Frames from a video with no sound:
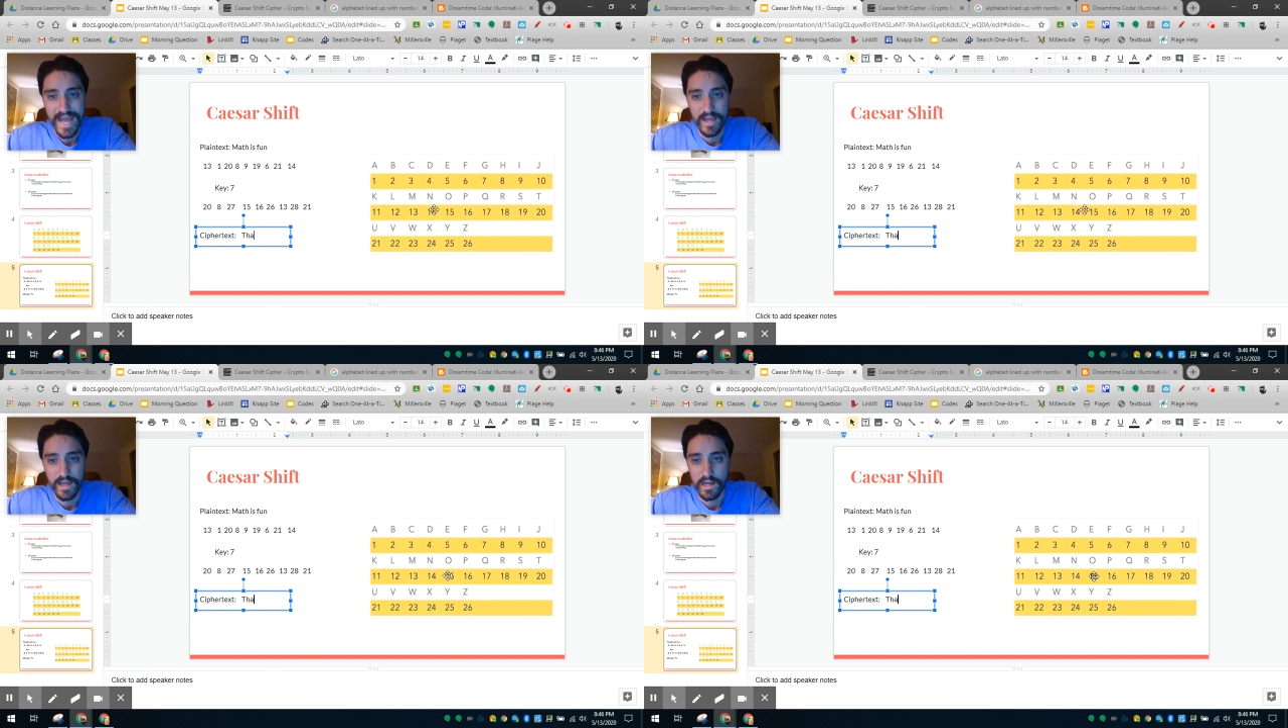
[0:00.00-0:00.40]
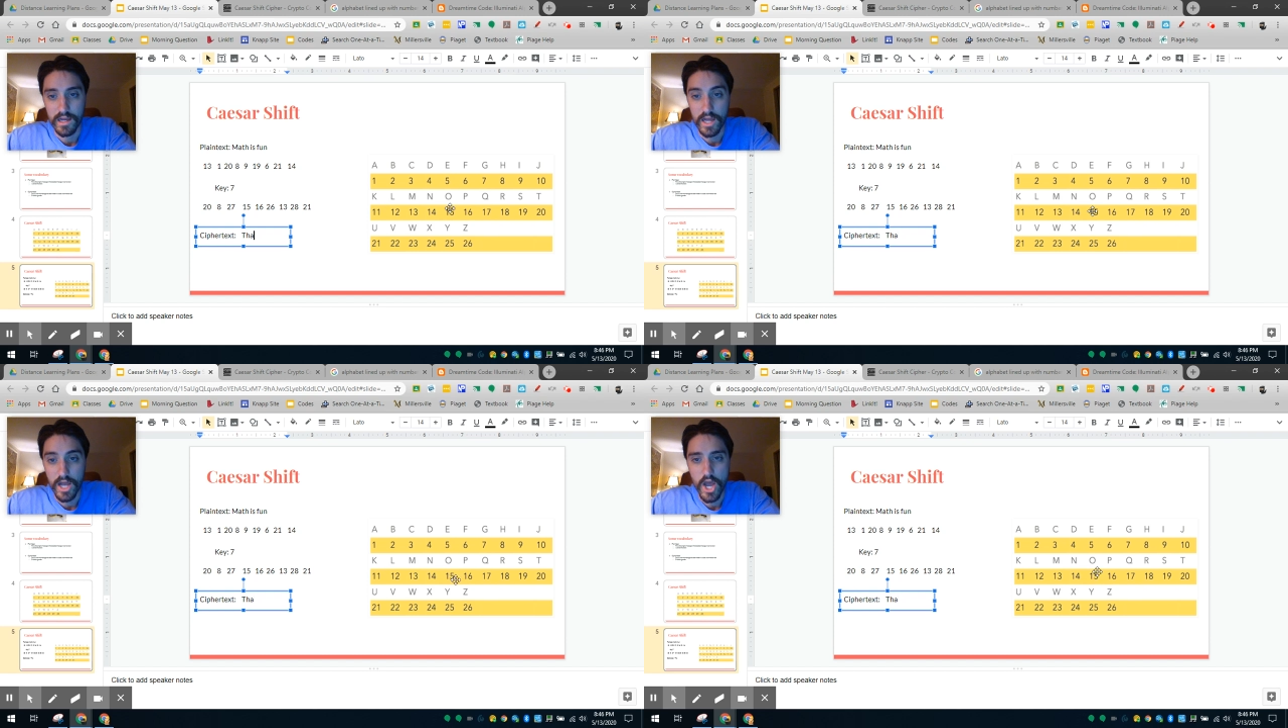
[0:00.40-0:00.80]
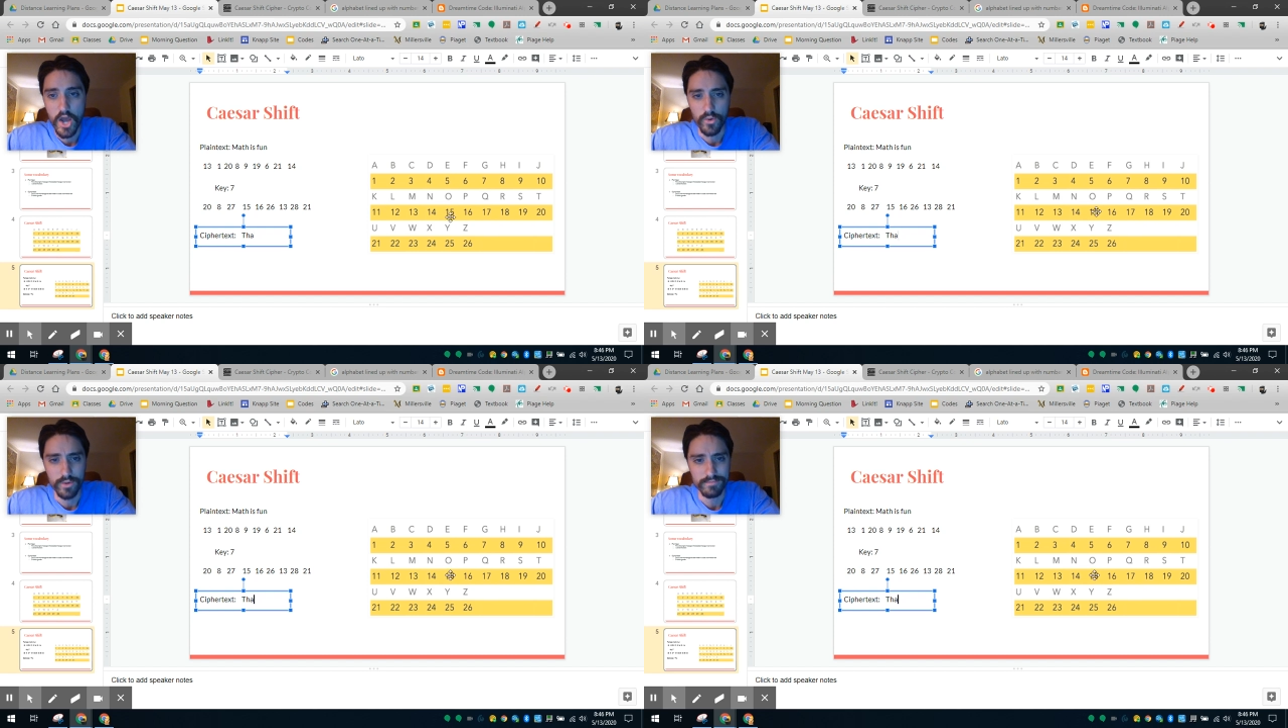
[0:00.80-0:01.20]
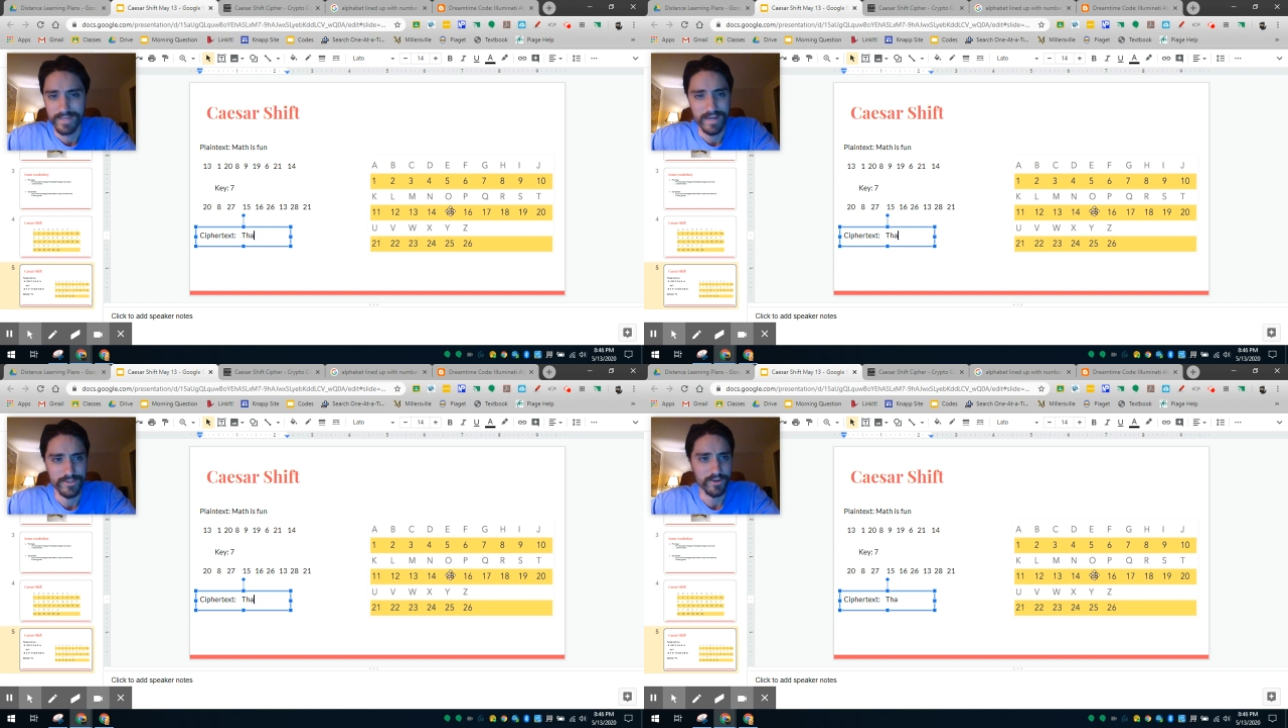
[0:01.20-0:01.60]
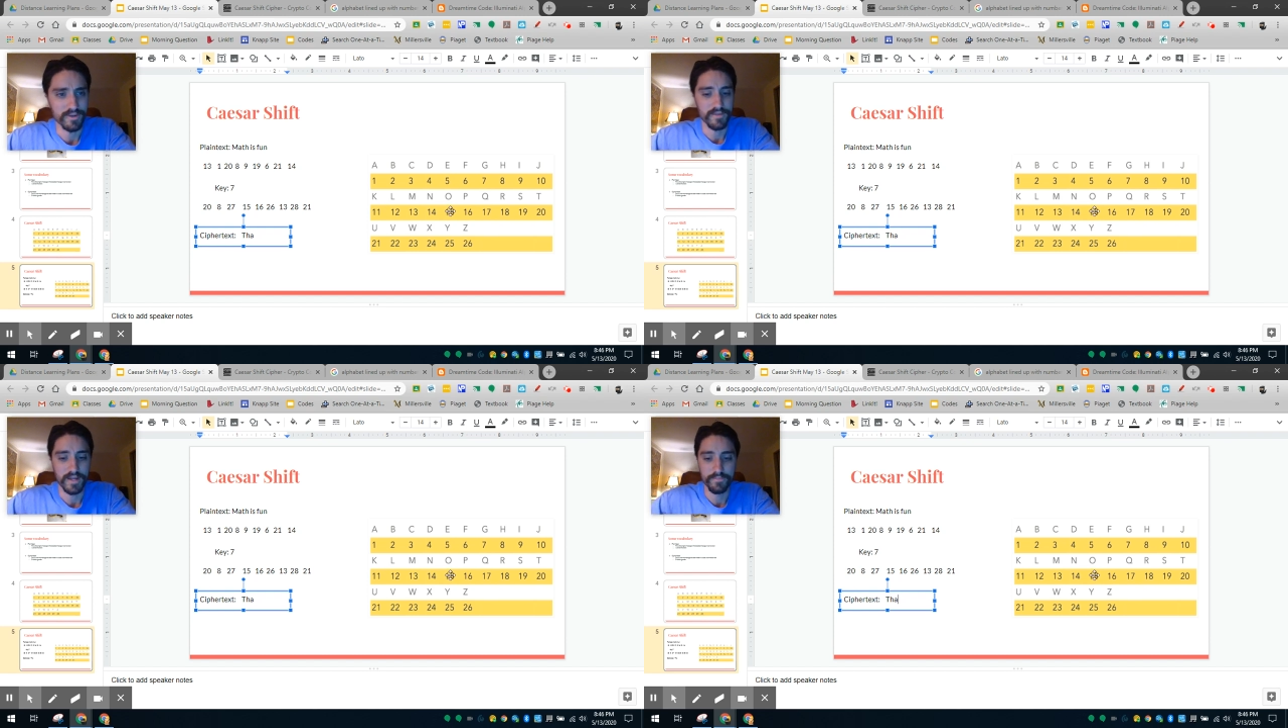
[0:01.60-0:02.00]
O. That was hard
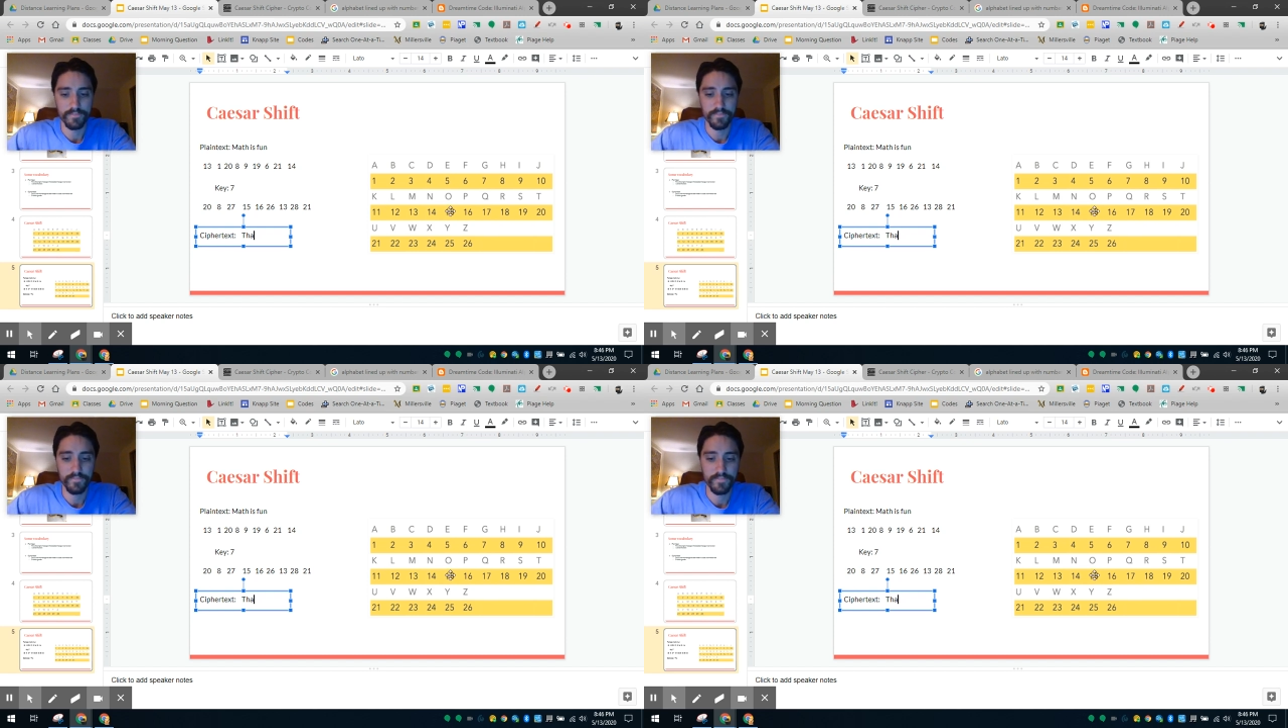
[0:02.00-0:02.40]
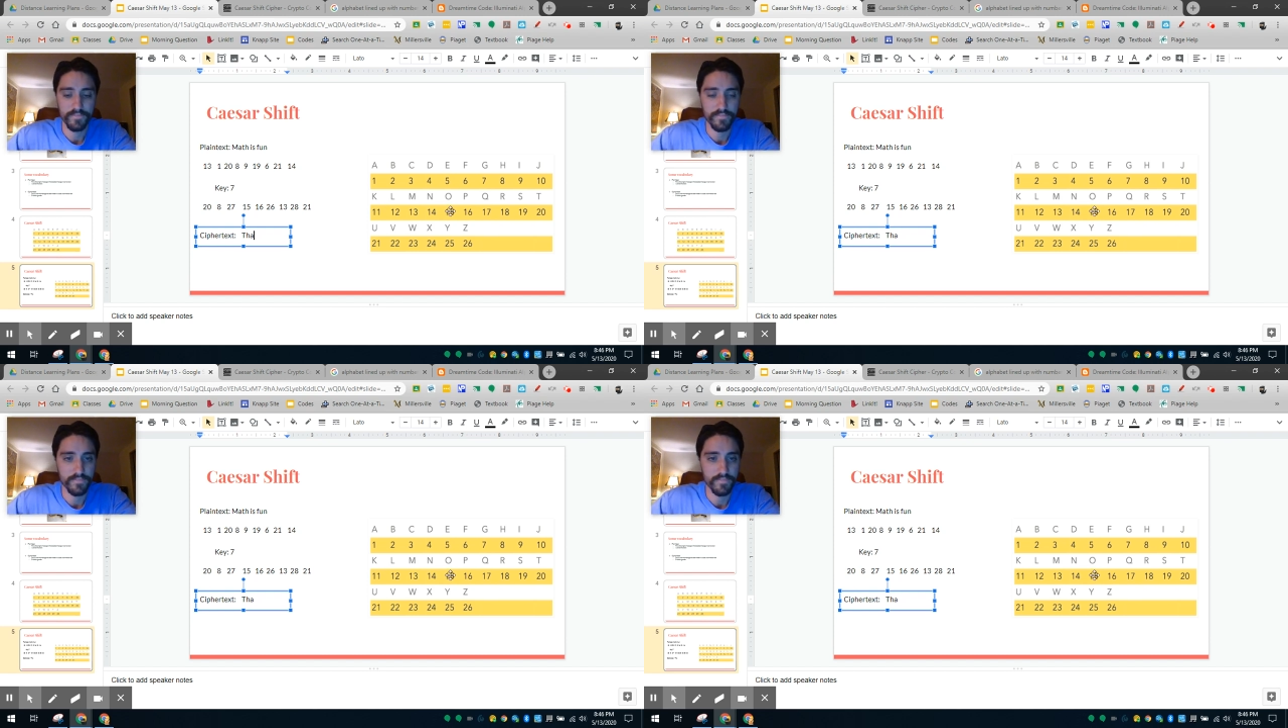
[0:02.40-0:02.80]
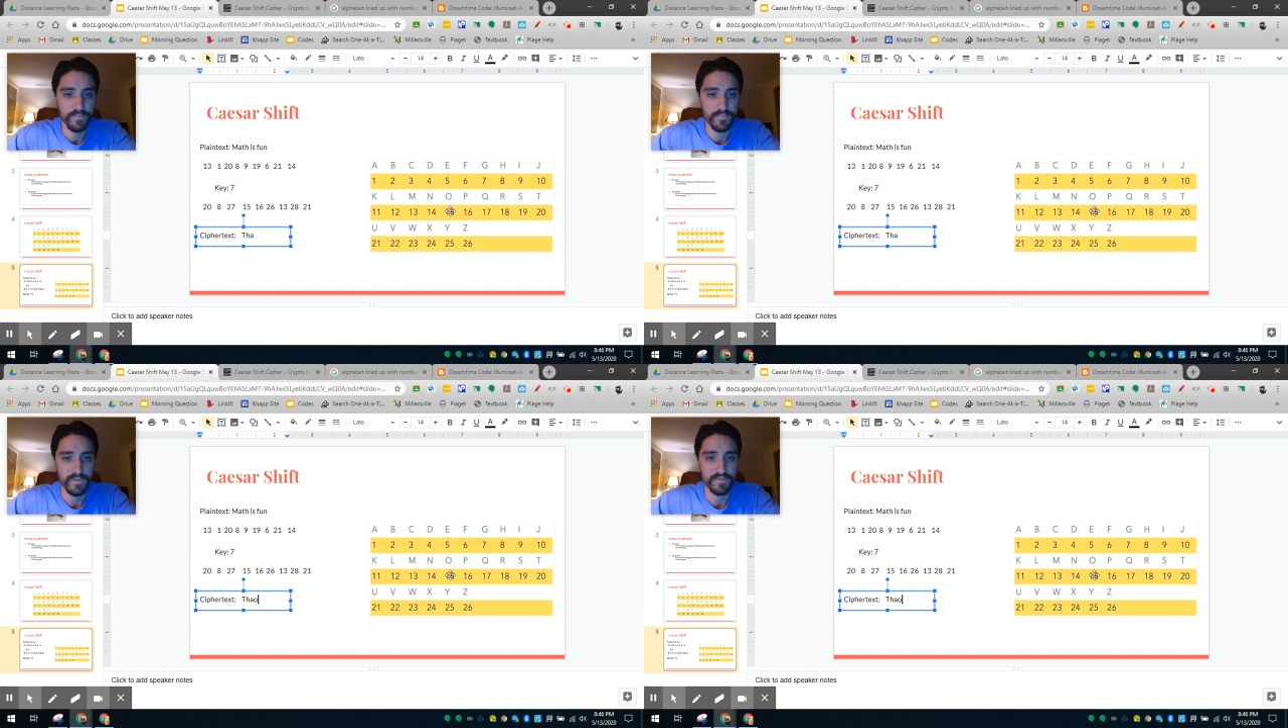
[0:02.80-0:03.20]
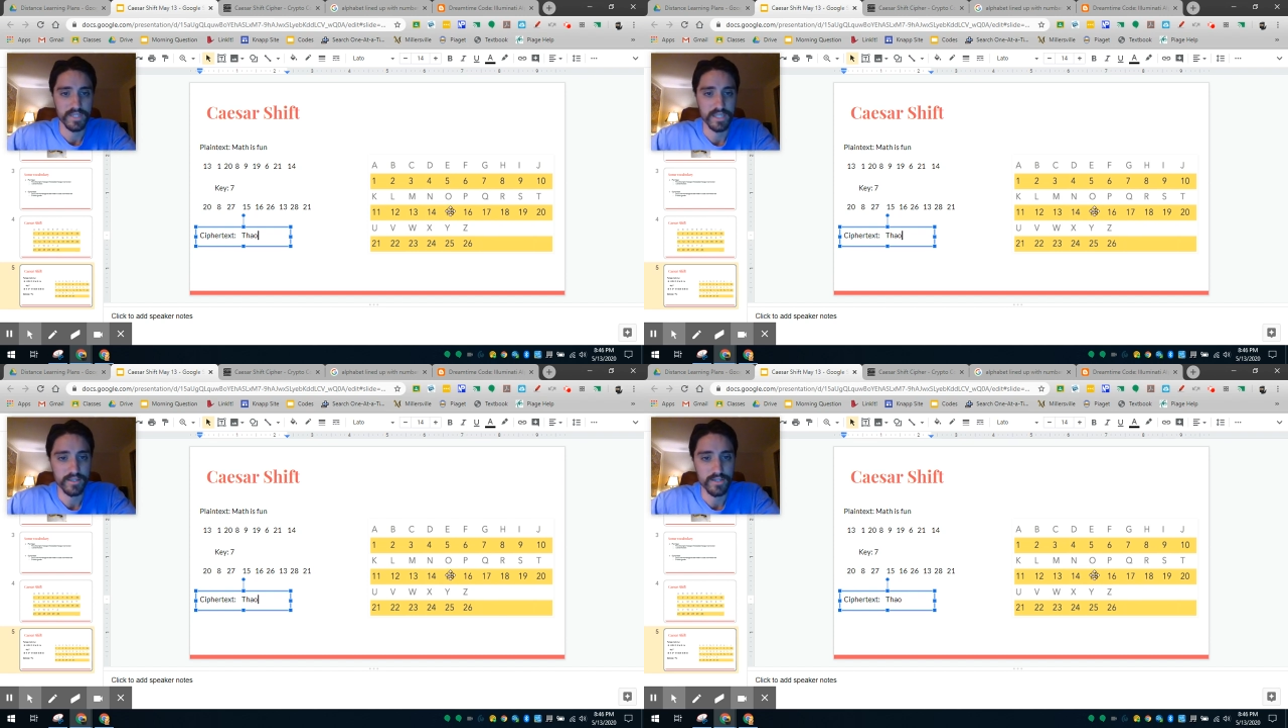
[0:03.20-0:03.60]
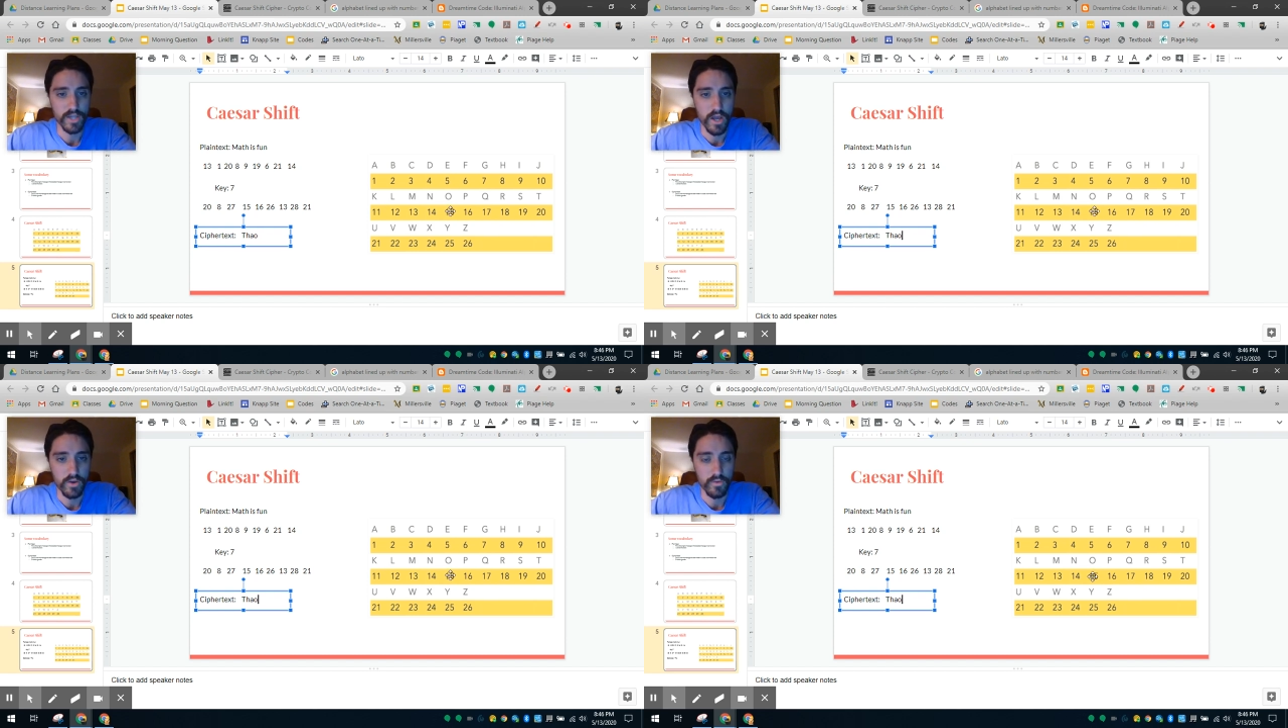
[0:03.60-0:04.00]
to find. 15 is
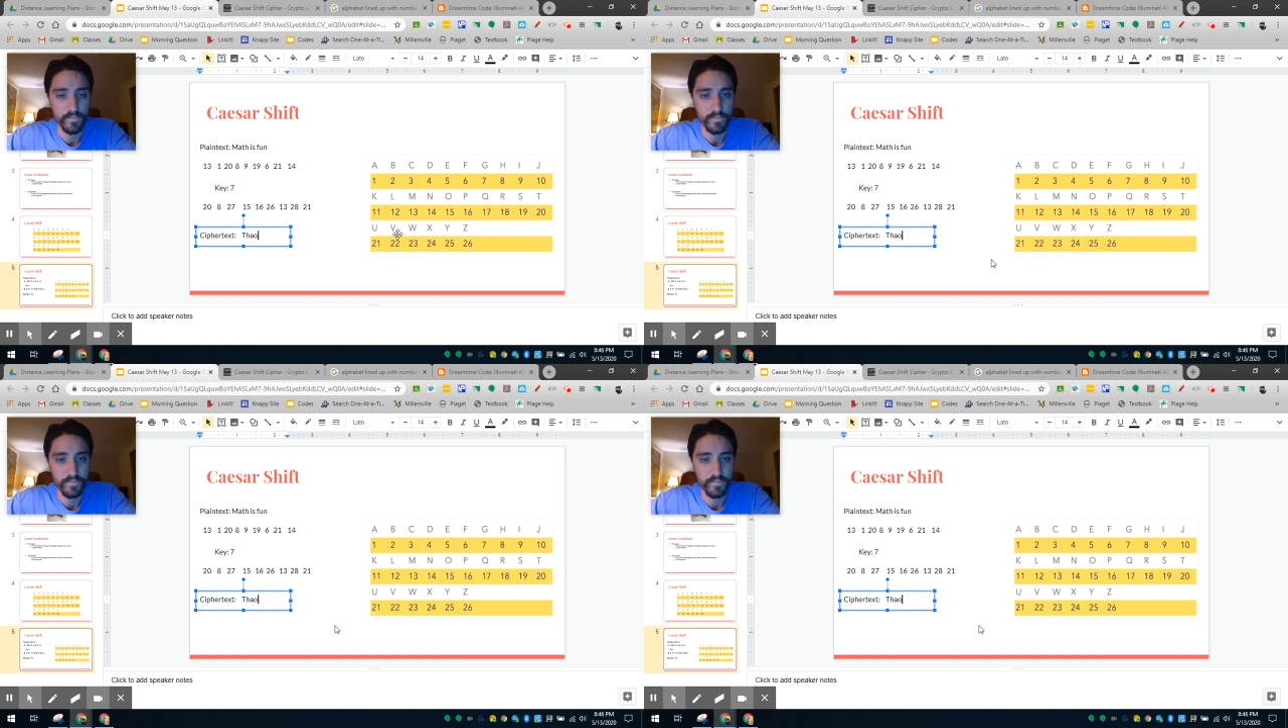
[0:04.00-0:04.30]
O.